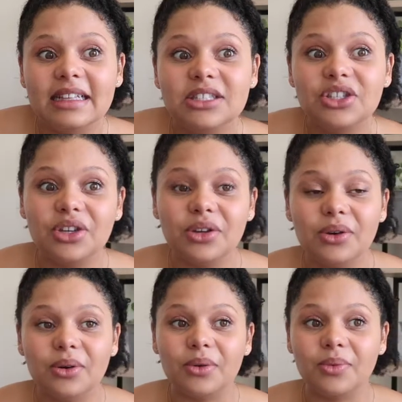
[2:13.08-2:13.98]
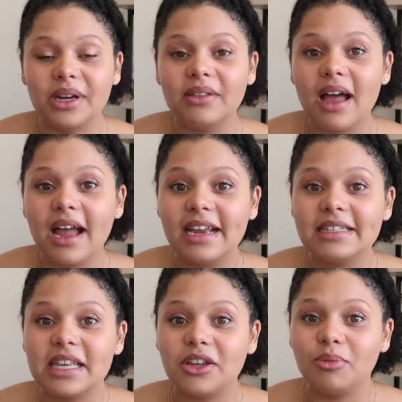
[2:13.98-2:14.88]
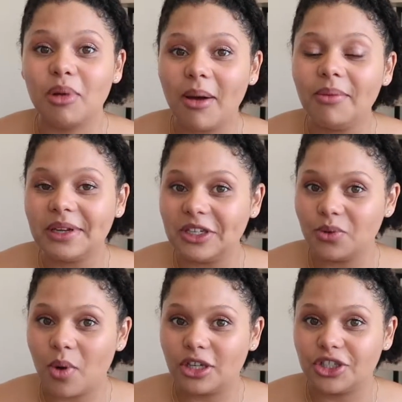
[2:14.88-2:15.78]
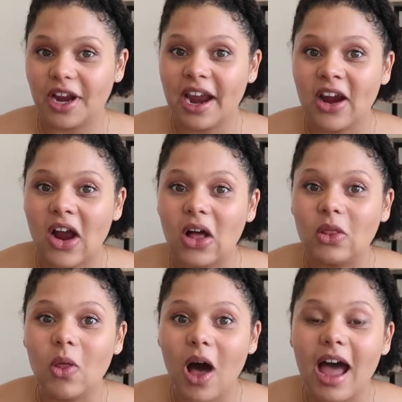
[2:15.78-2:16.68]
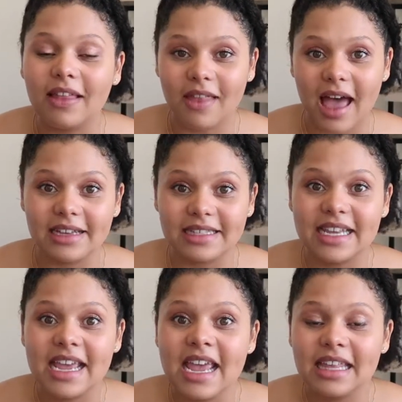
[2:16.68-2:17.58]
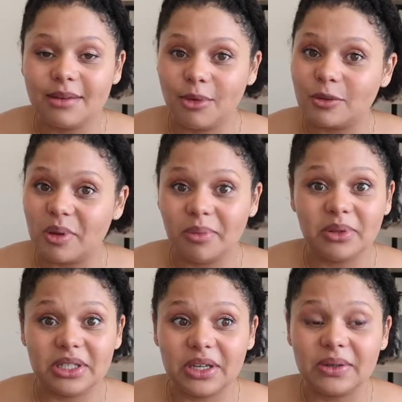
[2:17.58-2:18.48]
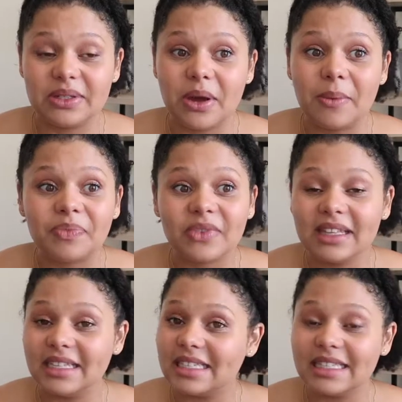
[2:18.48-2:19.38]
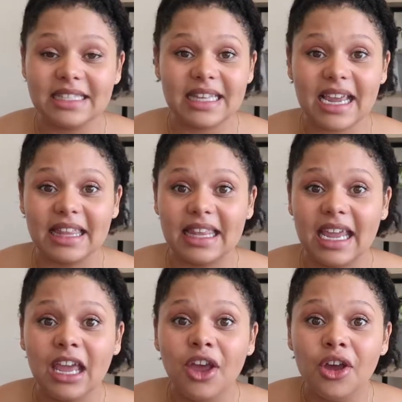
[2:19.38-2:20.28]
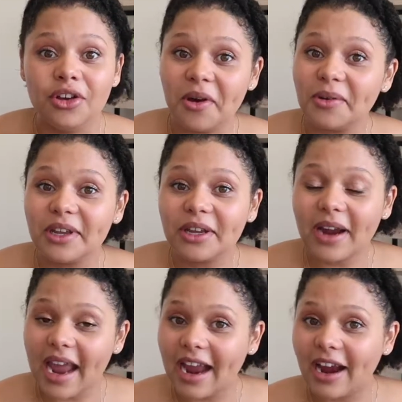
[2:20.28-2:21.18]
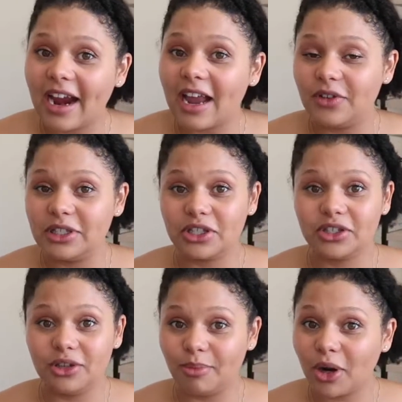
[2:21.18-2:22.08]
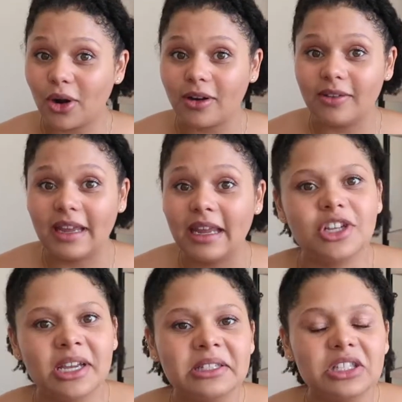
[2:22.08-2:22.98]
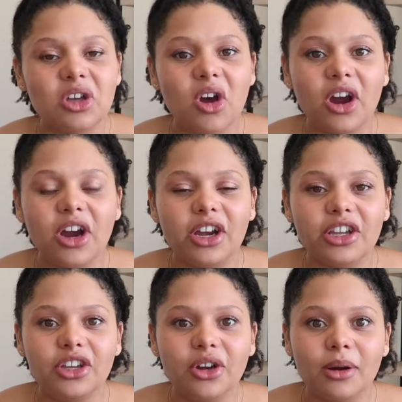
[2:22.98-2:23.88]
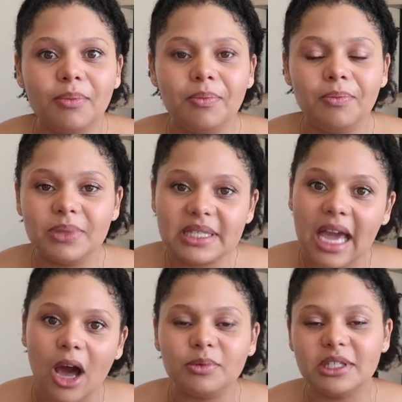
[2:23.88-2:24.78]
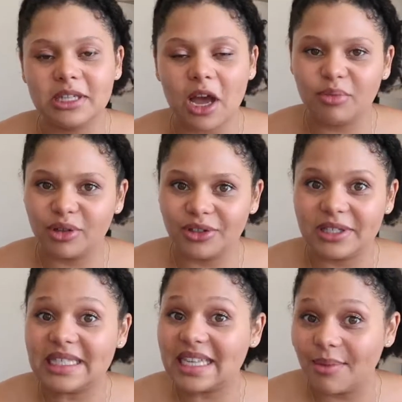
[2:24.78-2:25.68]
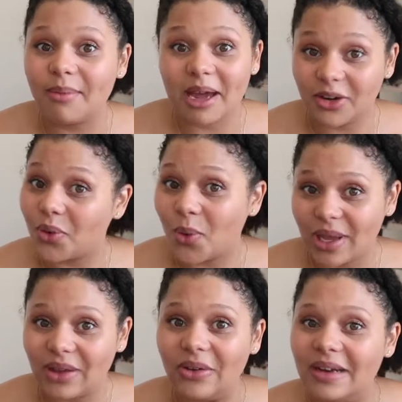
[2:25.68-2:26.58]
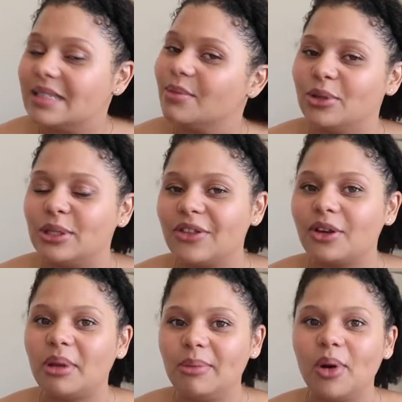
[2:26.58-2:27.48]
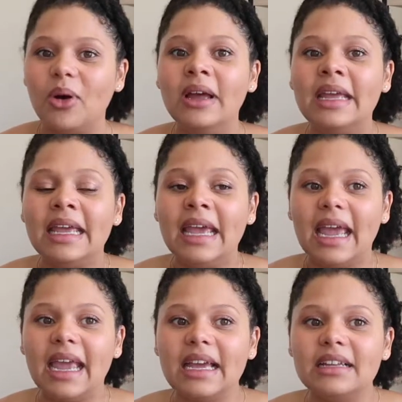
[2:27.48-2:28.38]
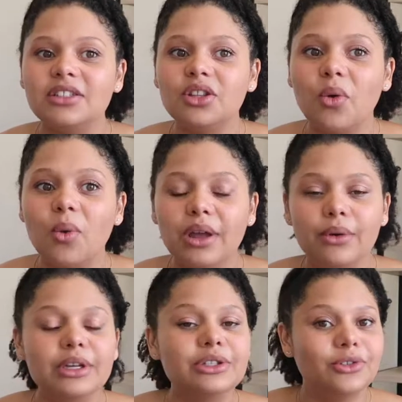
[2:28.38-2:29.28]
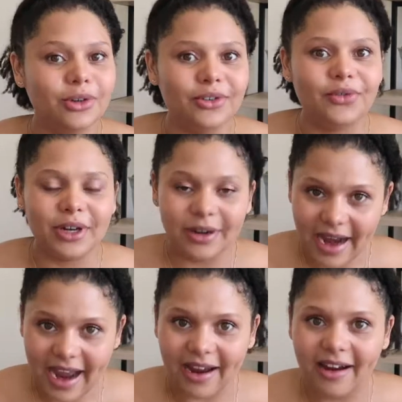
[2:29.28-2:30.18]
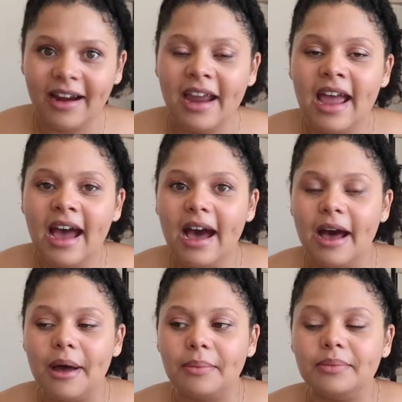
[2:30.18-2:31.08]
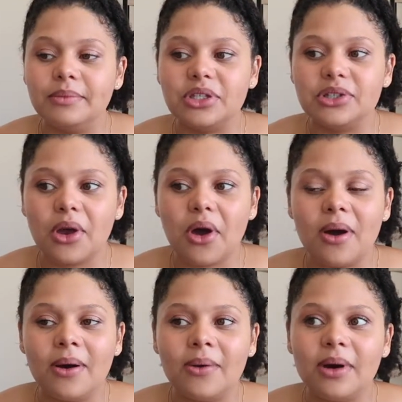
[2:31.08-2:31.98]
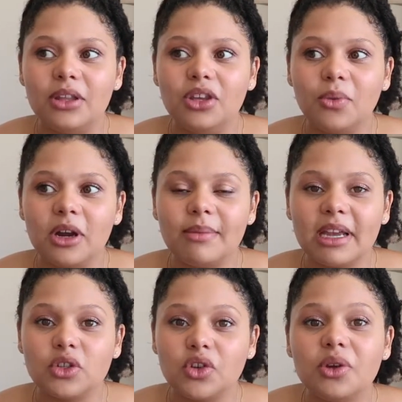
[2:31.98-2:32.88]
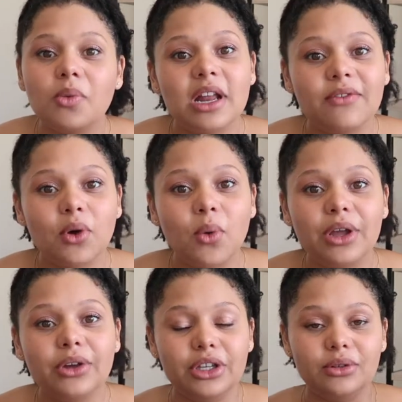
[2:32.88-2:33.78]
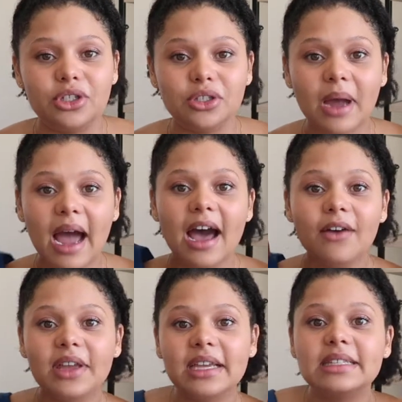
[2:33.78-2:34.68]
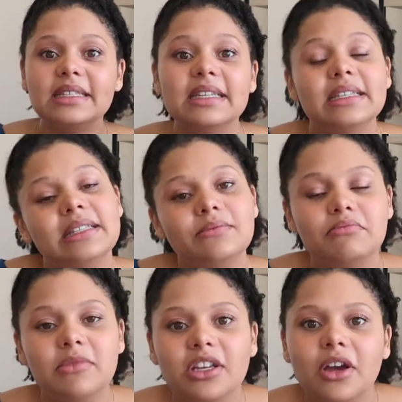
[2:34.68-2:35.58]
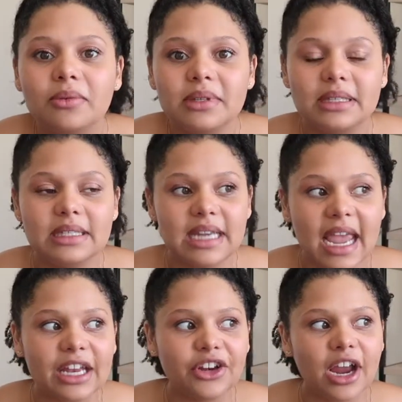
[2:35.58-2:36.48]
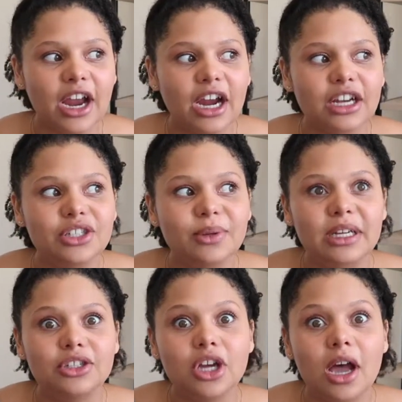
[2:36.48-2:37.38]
to realize that you probably need to wash your hair a lot less than most people do. So this is the second thing. Know that your hair, if it's super curly, chances are your scalp does not produce the same amount of oil as most other people. And the oil is good for your hair. So you wanna make sure that whatever oil you do have is, you know, staying in your hair and doing the